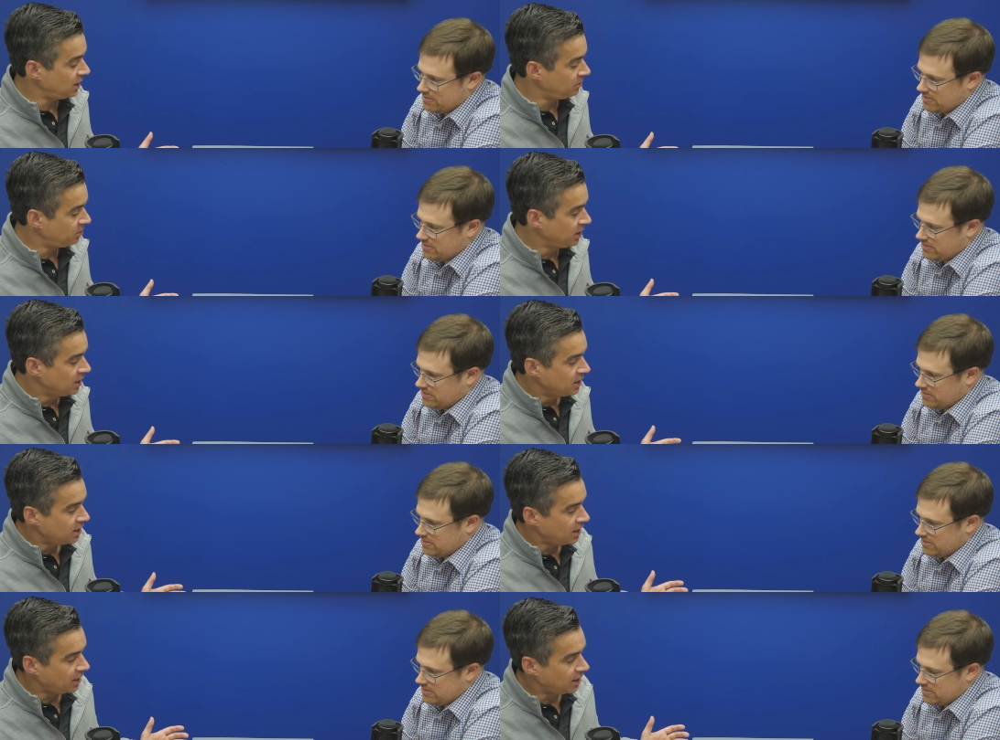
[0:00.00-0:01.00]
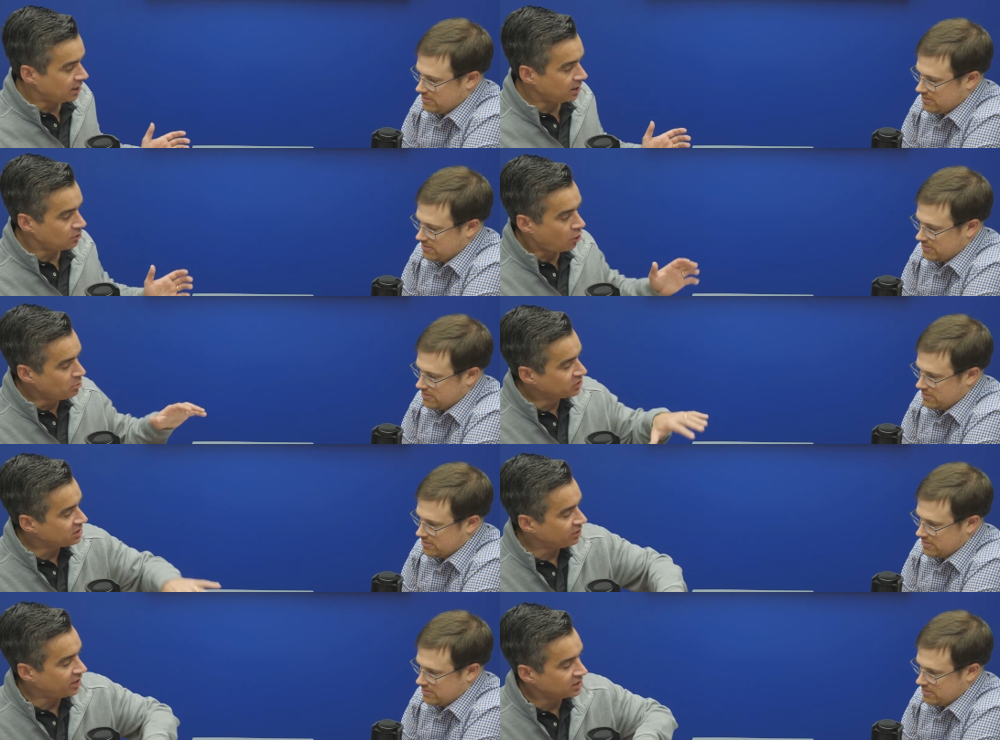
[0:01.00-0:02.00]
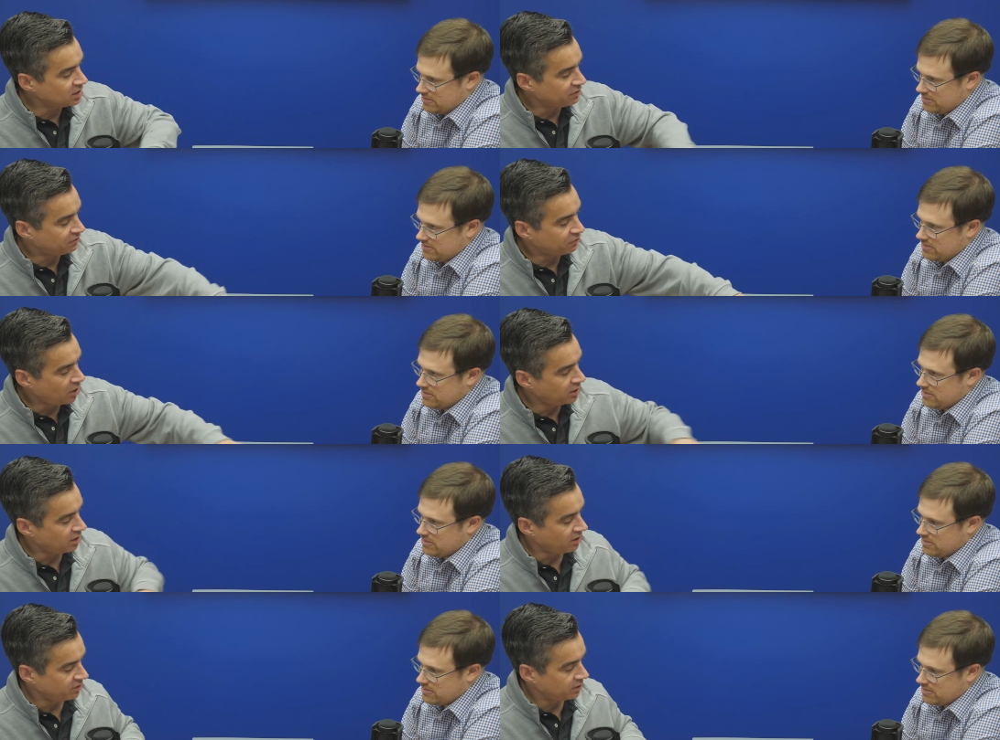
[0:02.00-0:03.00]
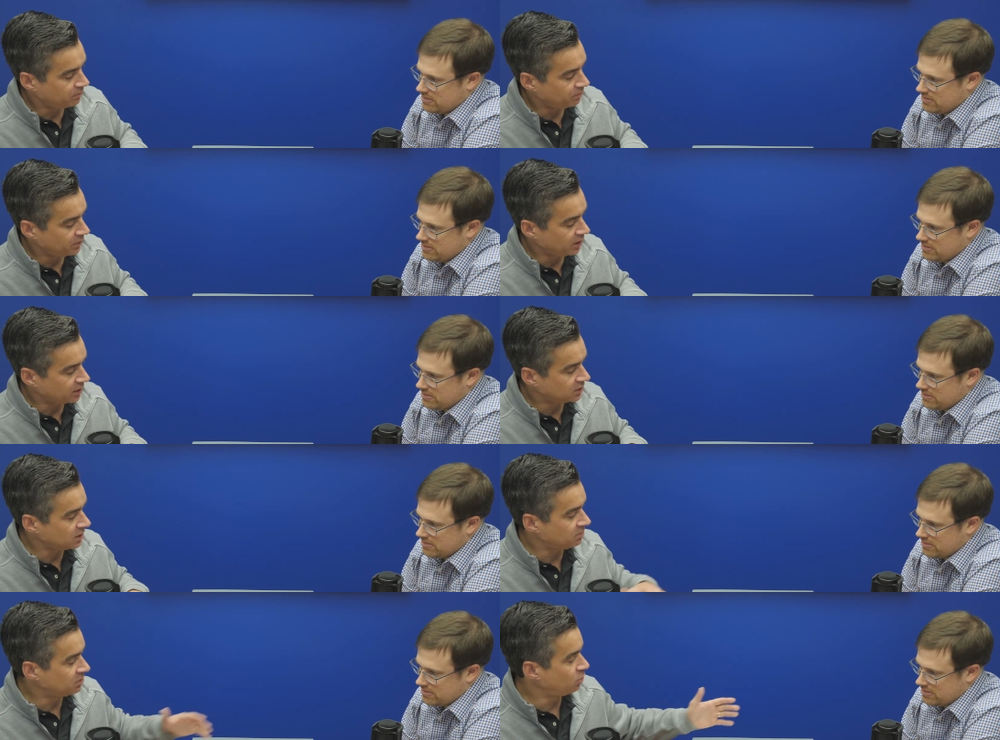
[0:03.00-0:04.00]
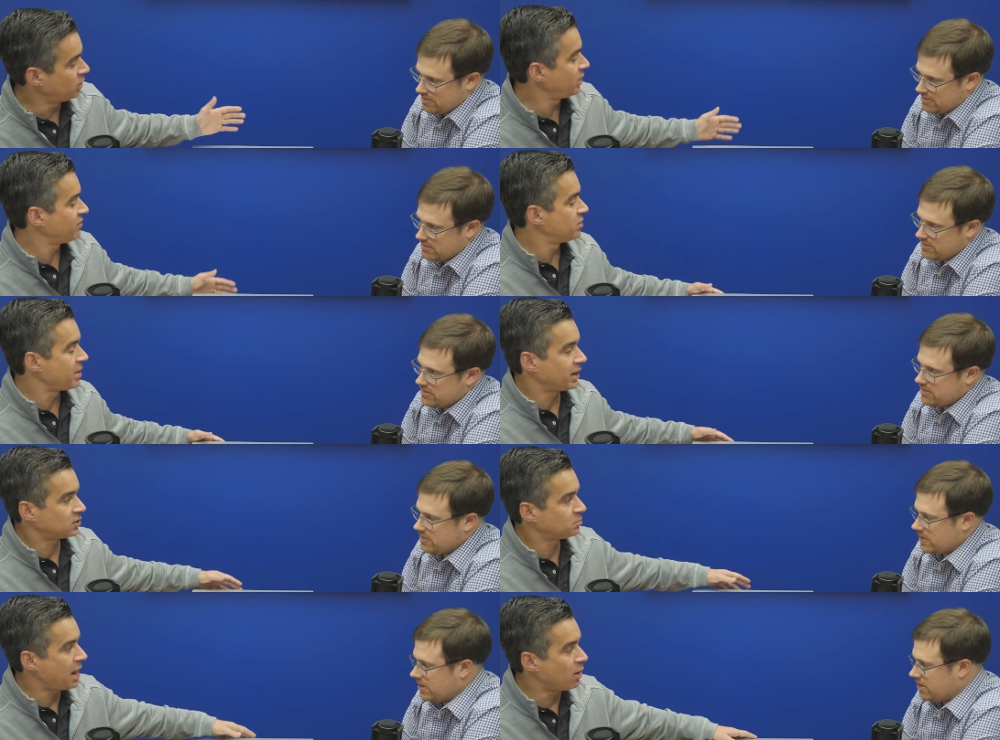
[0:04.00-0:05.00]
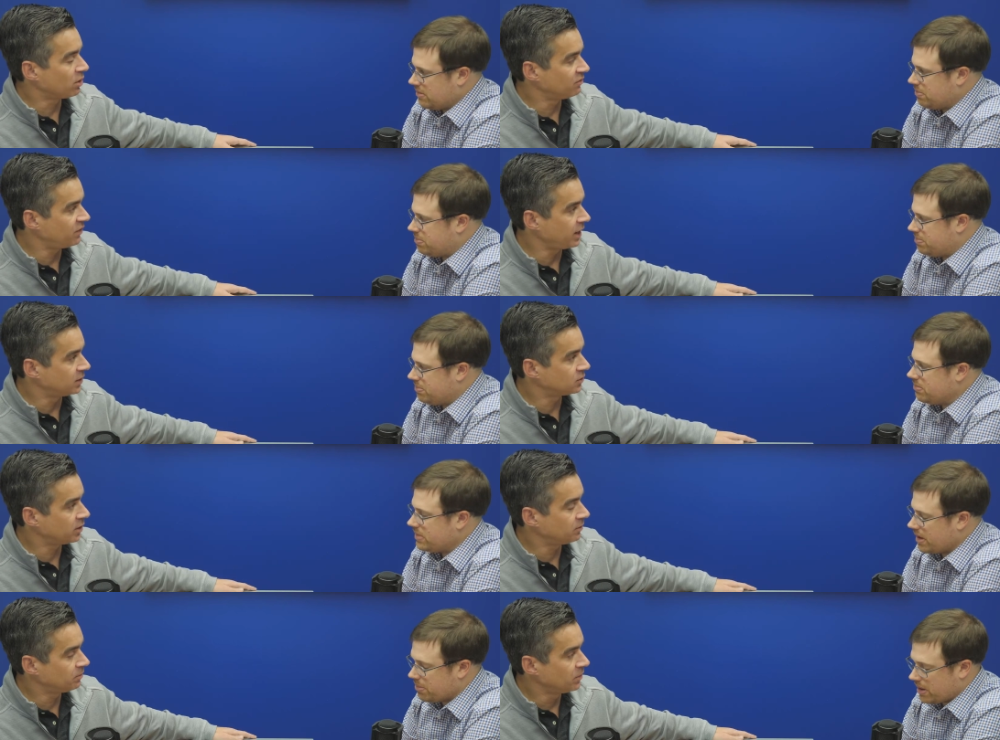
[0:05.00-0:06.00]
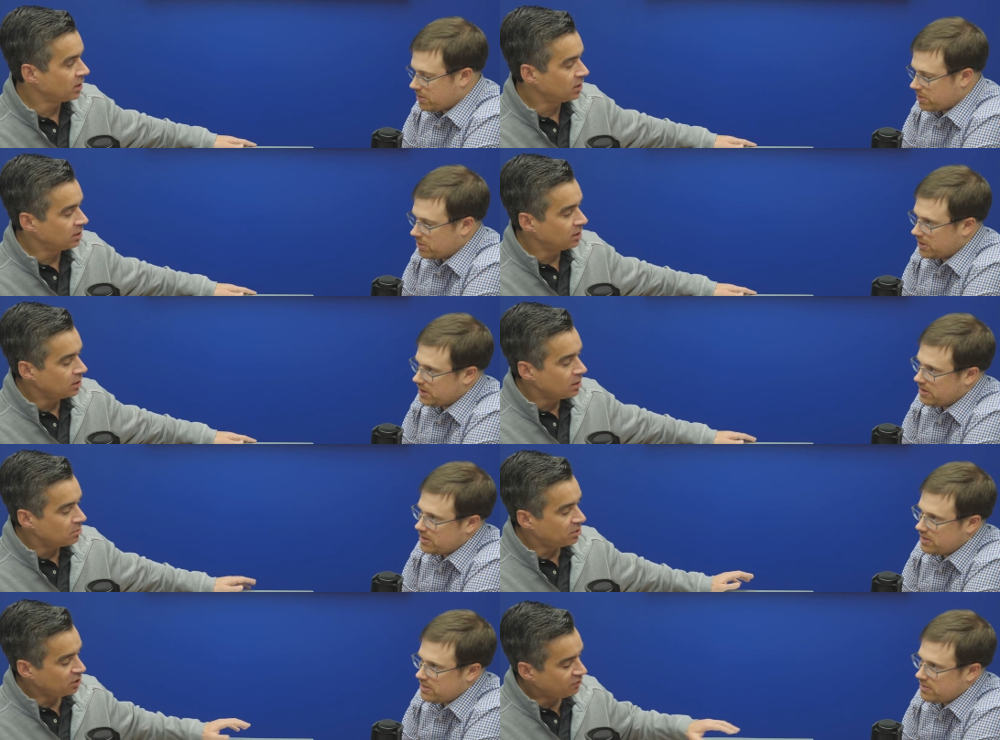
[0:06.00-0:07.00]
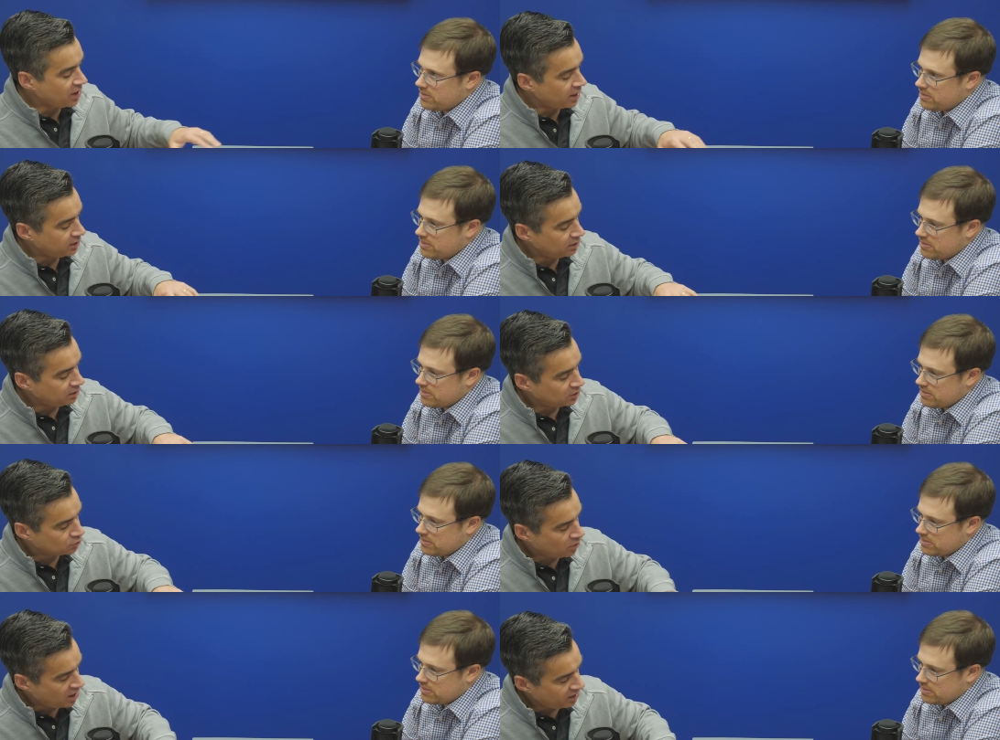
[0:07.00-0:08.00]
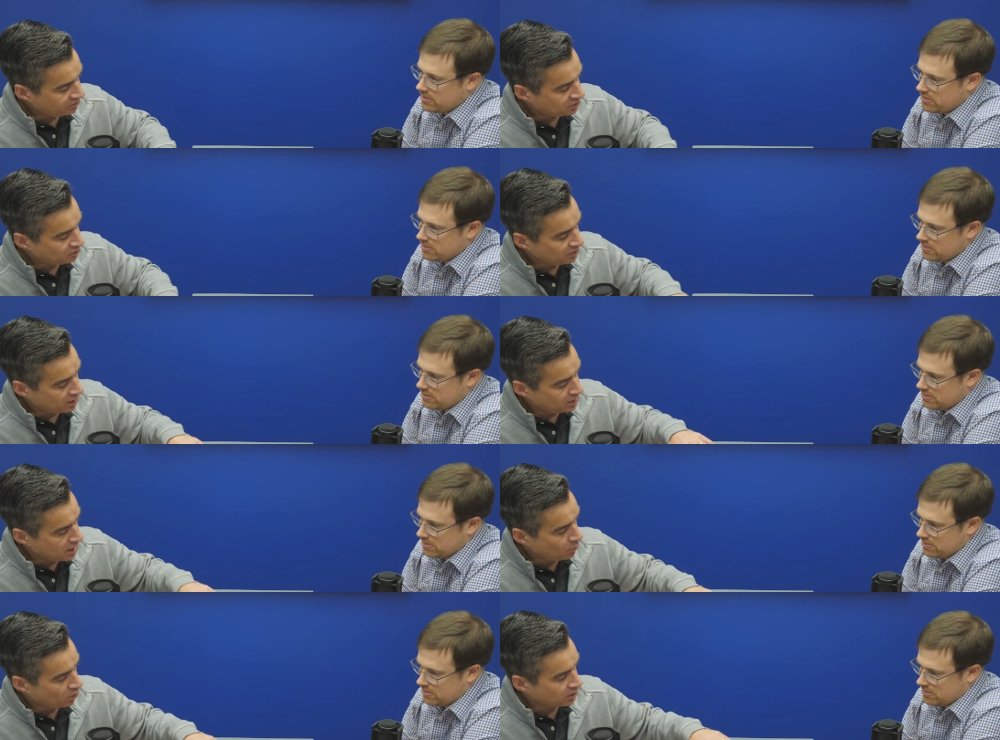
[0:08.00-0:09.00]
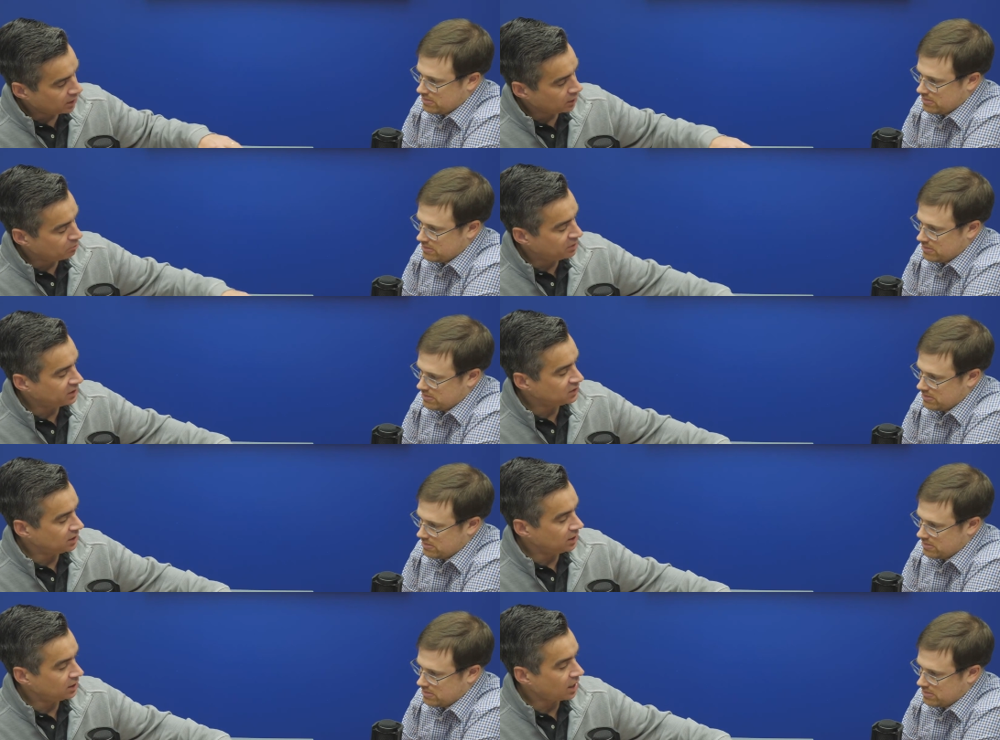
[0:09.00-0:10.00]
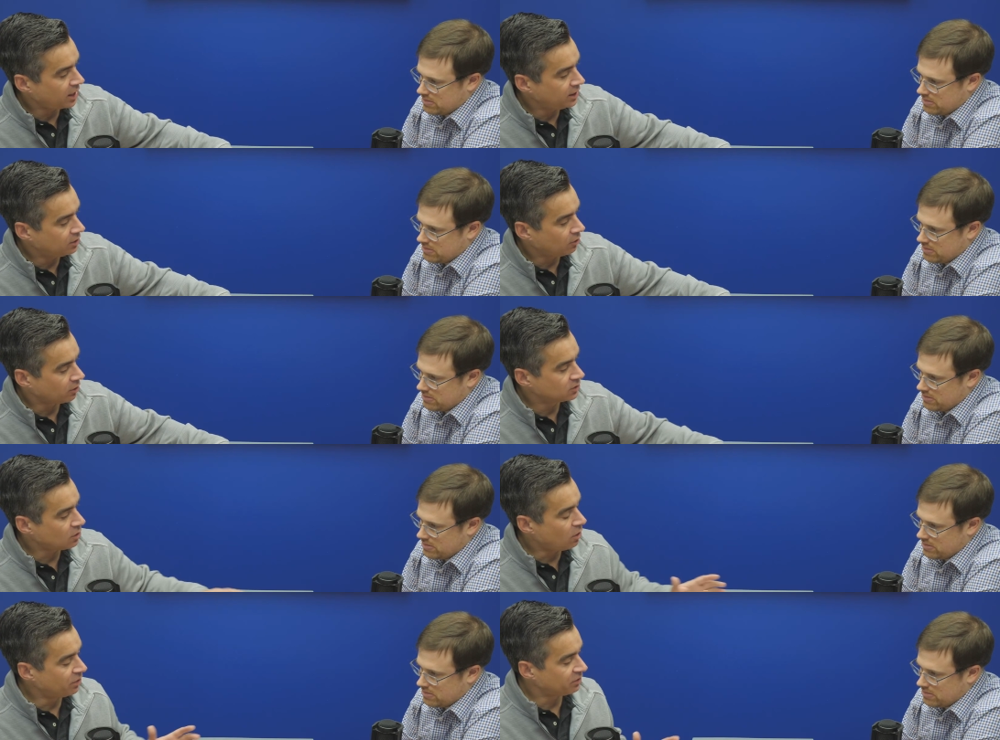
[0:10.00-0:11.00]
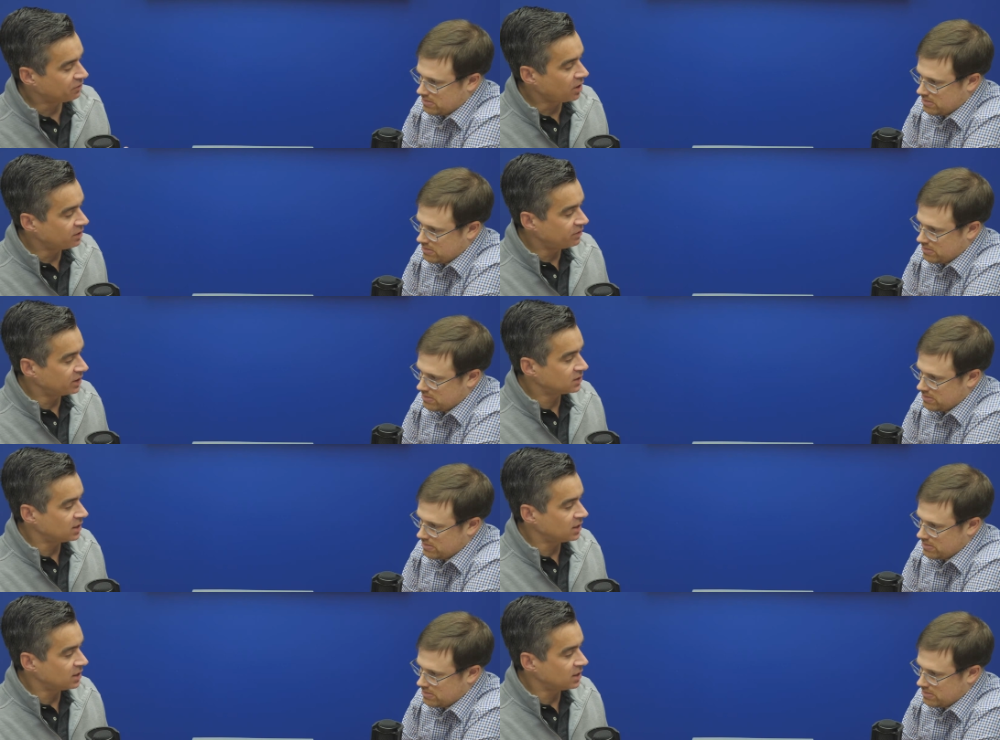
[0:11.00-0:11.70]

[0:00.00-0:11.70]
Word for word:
Speaker 1: deep, and almost everything's on the front of it, except what do we have in the back? Just power and fans, right? Yeah,
Speaker 2: power and cooling.
Speaker 1: But you've got drives, you've got networking and PCIe cards all in the front of this